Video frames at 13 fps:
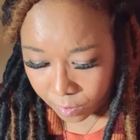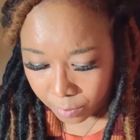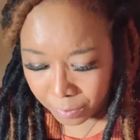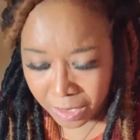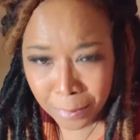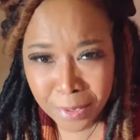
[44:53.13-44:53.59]

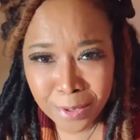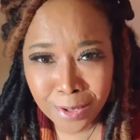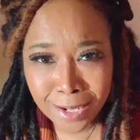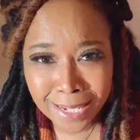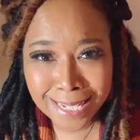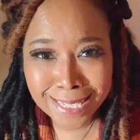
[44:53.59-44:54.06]
But I'm
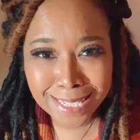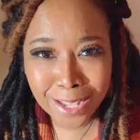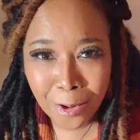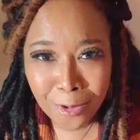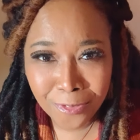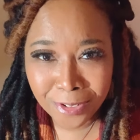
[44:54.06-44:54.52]
hearing it's
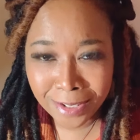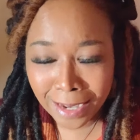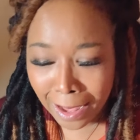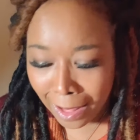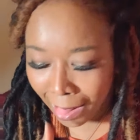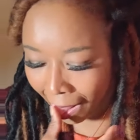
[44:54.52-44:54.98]
over
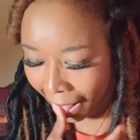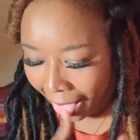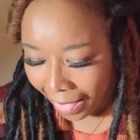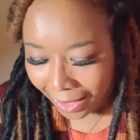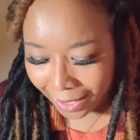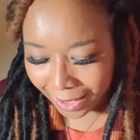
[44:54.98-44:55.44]
now.
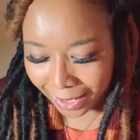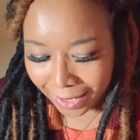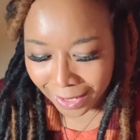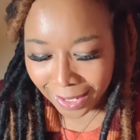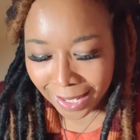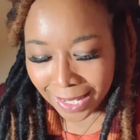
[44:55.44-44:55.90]

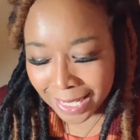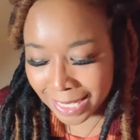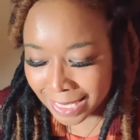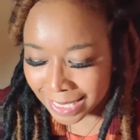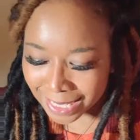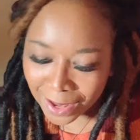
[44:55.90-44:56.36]

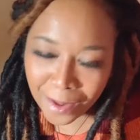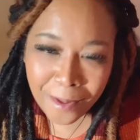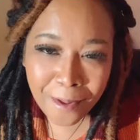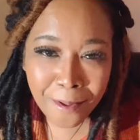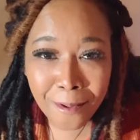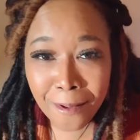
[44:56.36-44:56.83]
It's
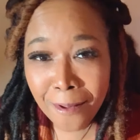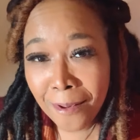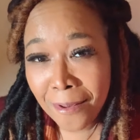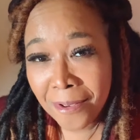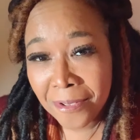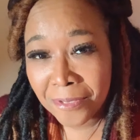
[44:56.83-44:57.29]

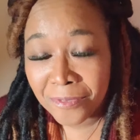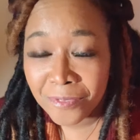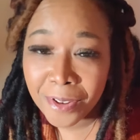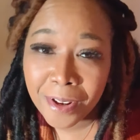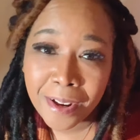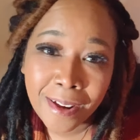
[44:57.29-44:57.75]

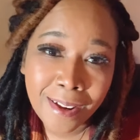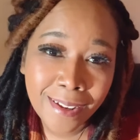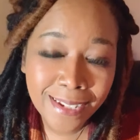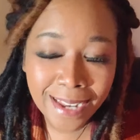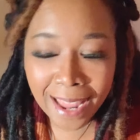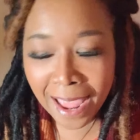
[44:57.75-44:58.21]
over
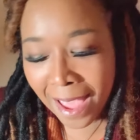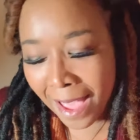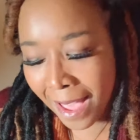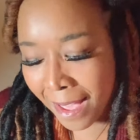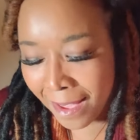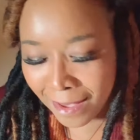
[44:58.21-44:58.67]

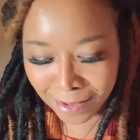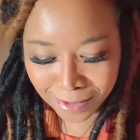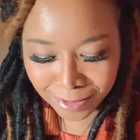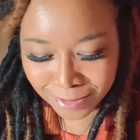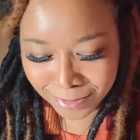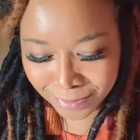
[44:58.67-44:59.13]
now.